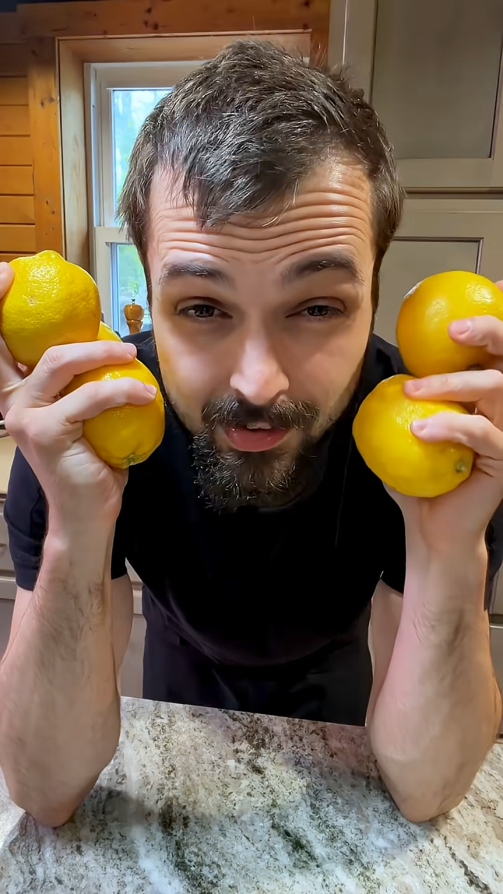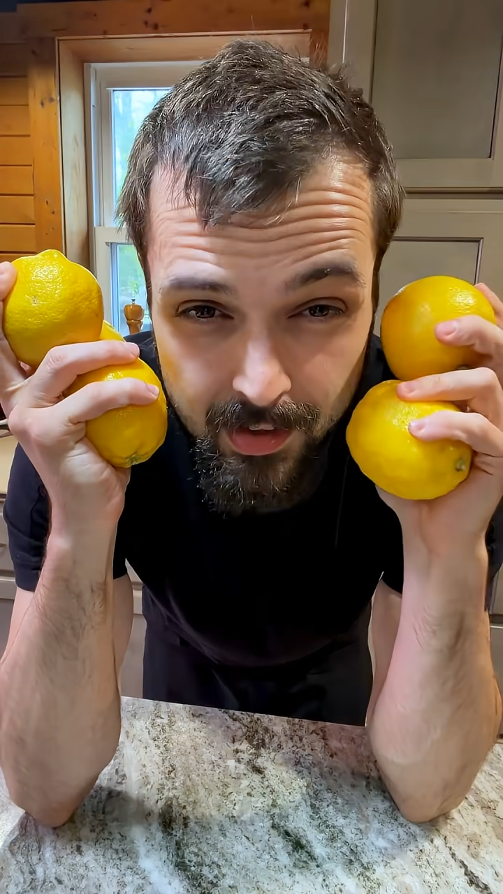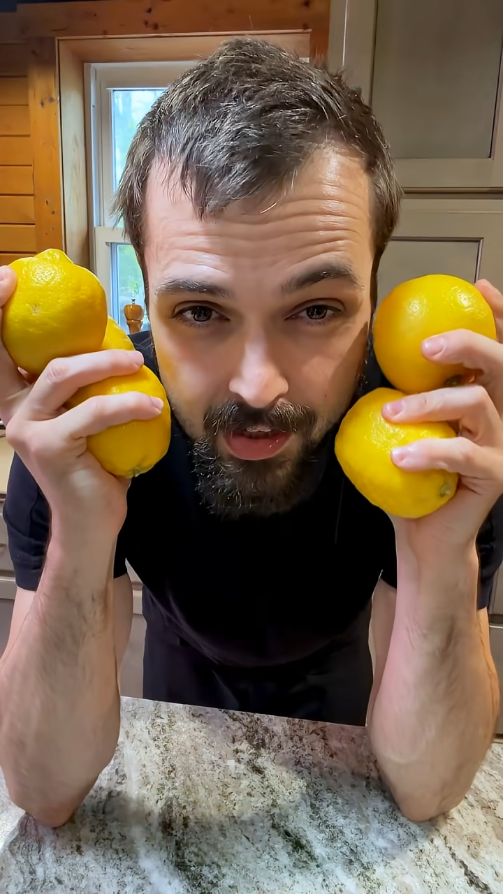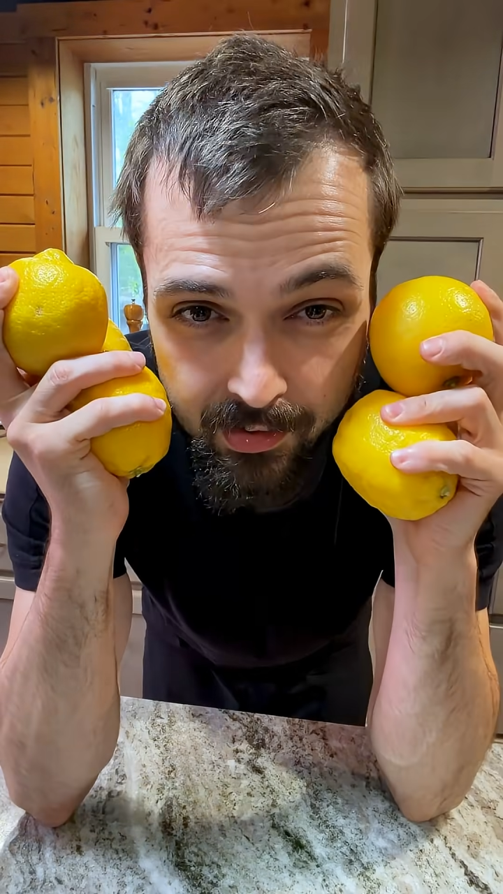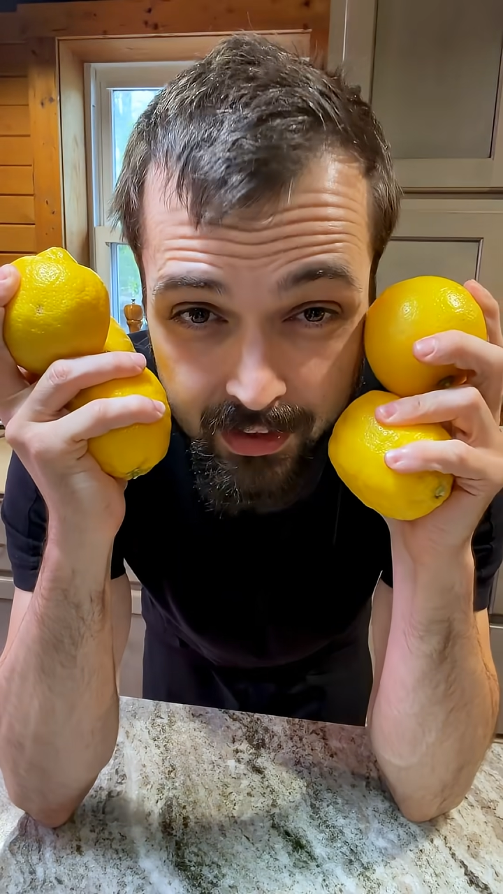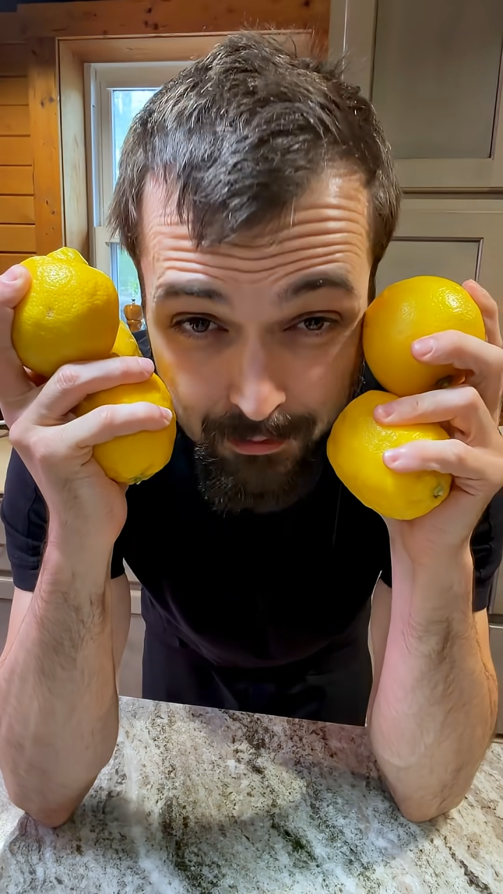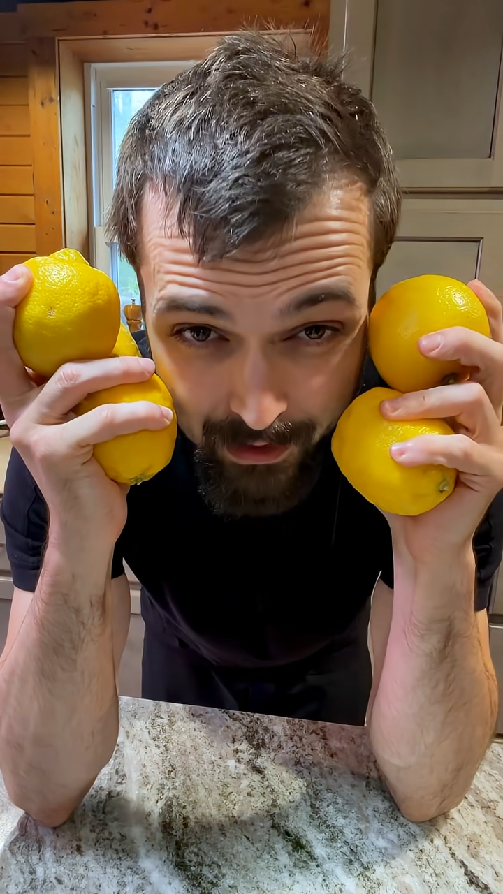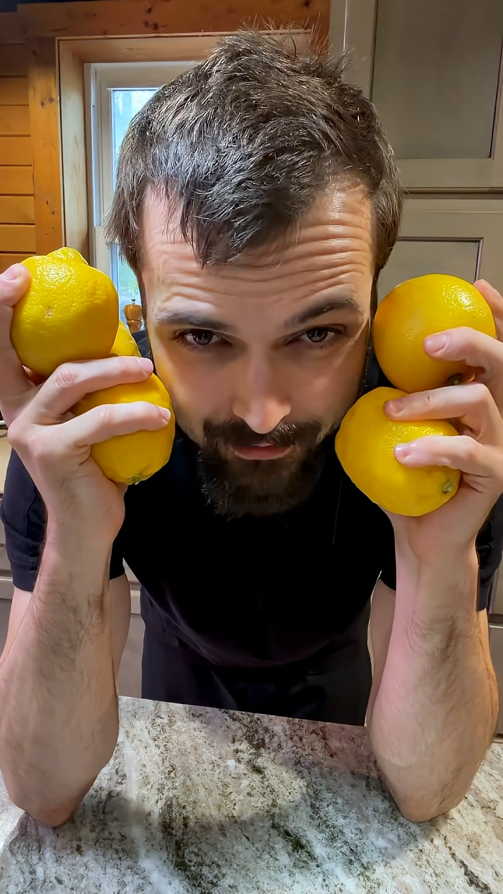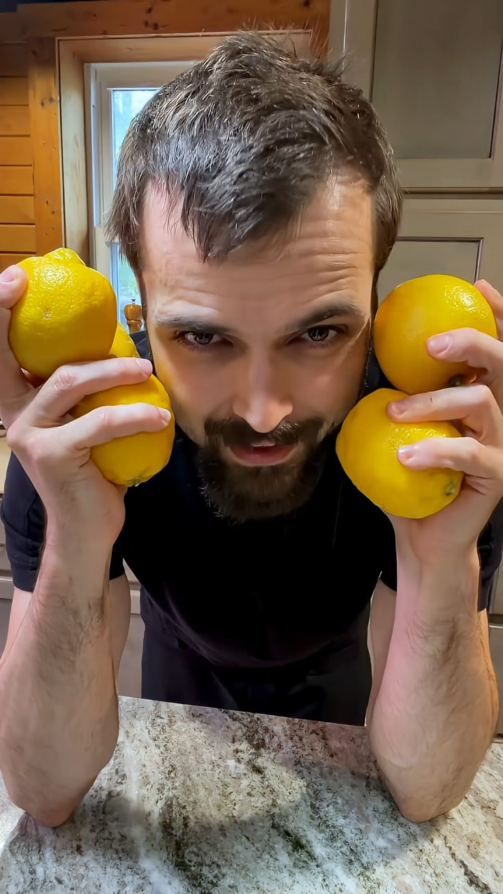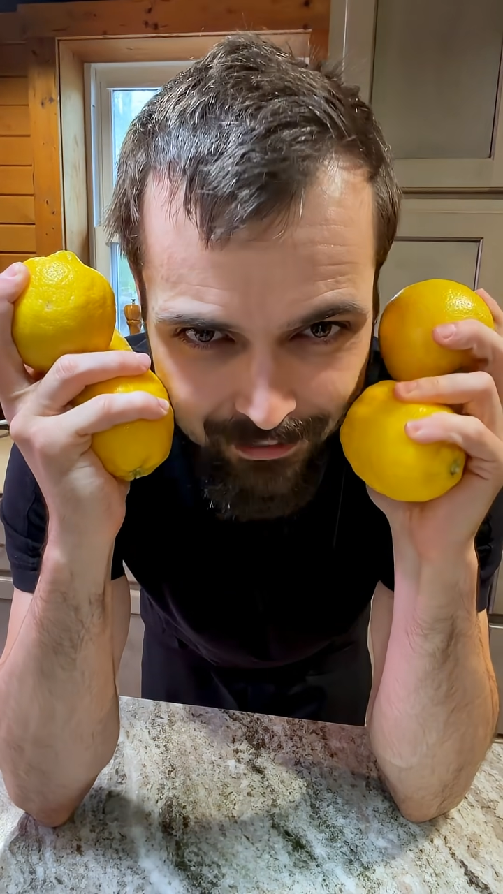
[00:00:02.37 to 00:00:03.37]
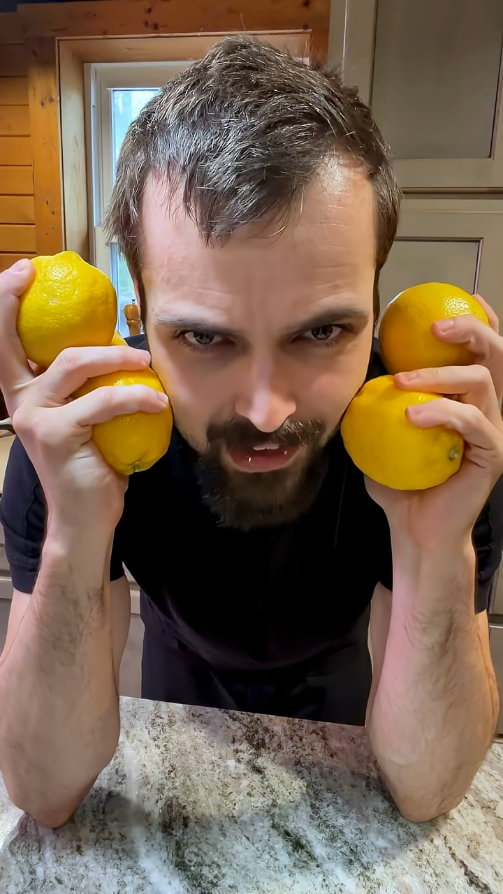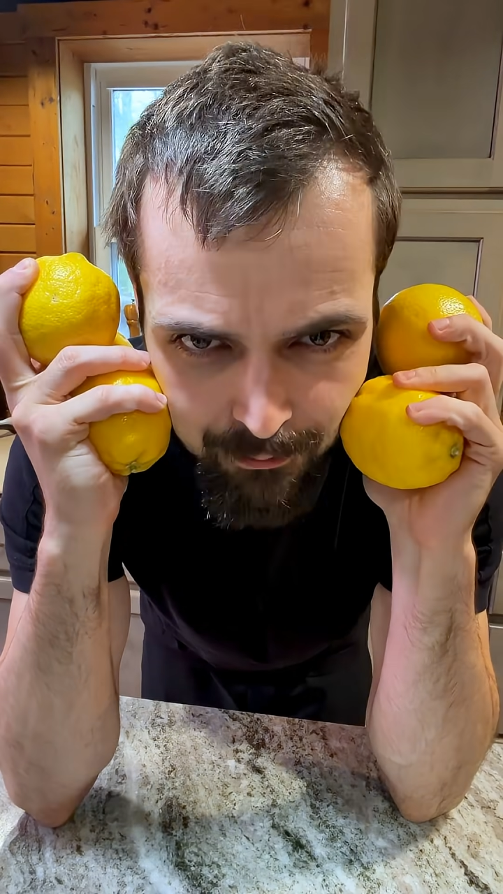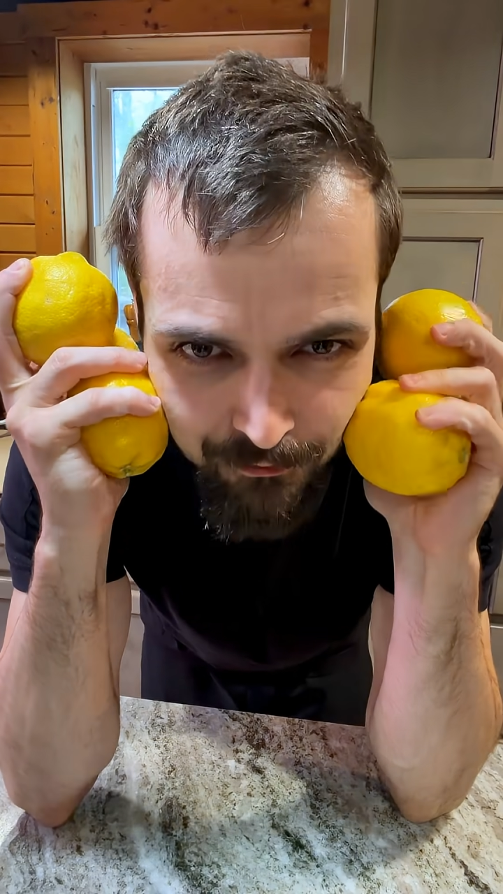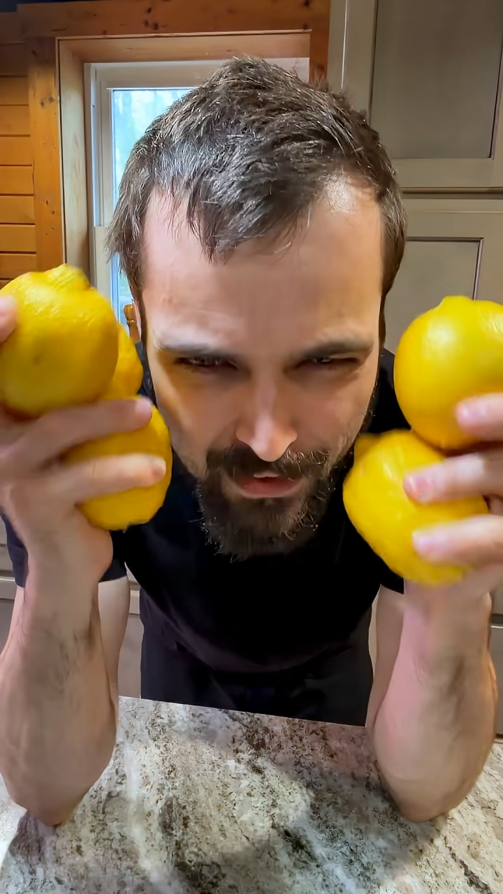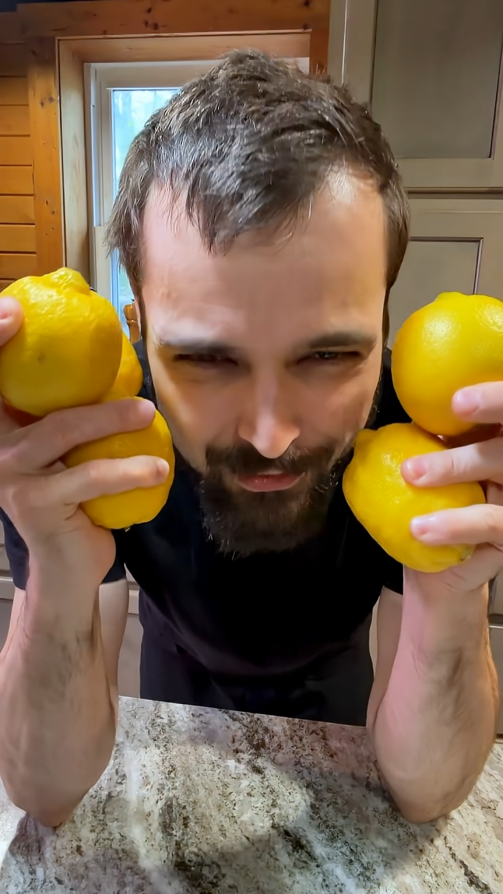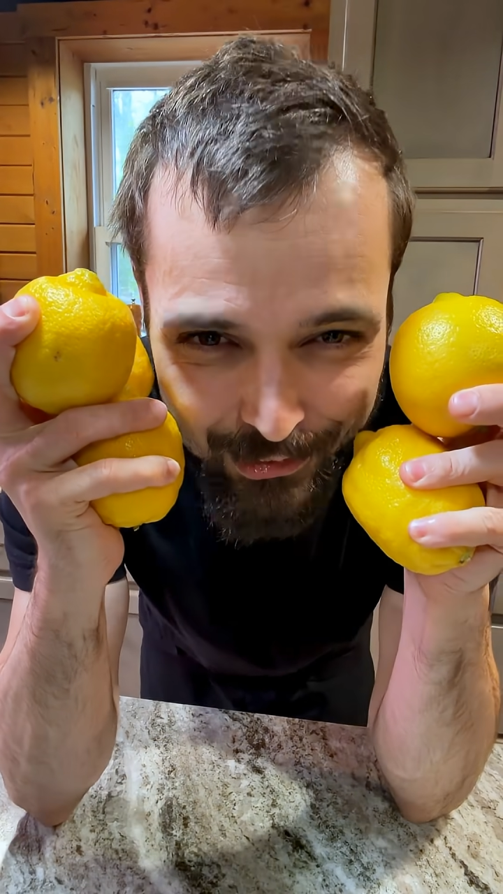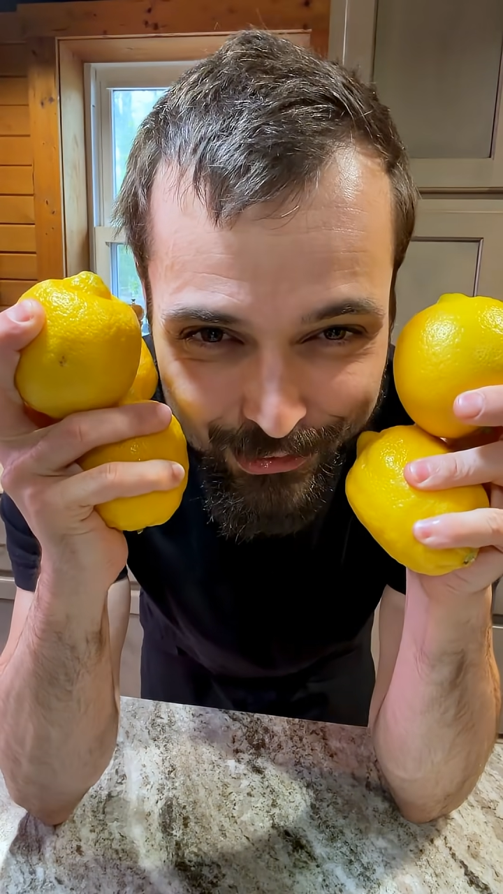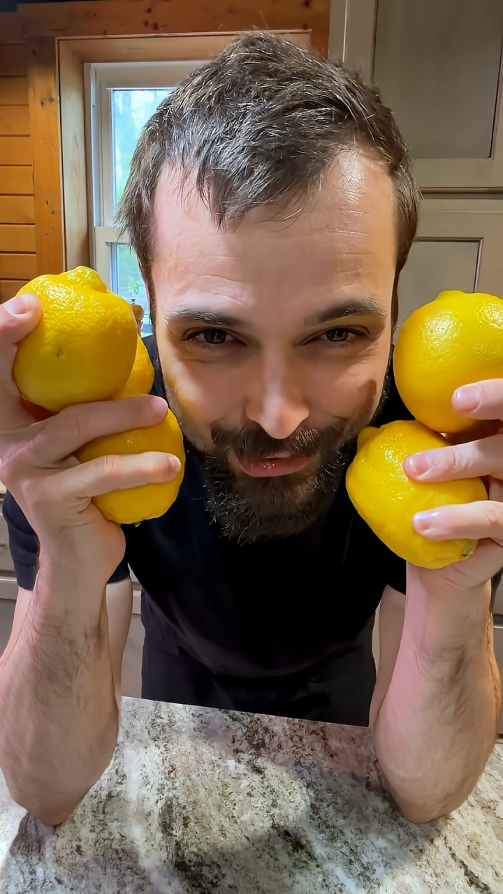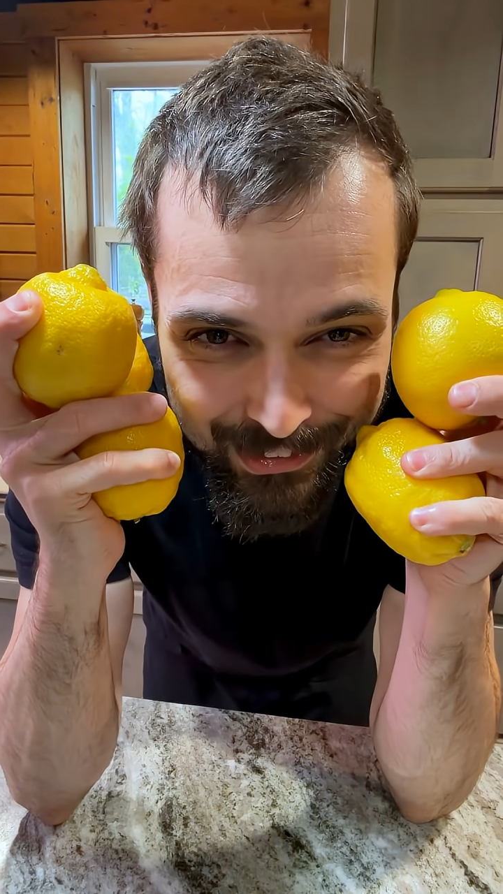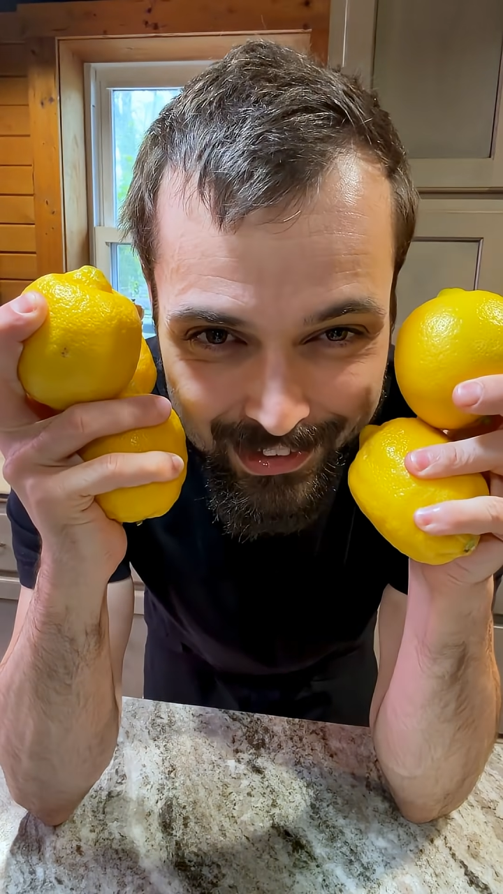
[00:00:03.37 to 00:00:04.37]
is easily in my 5 top favorite desserts,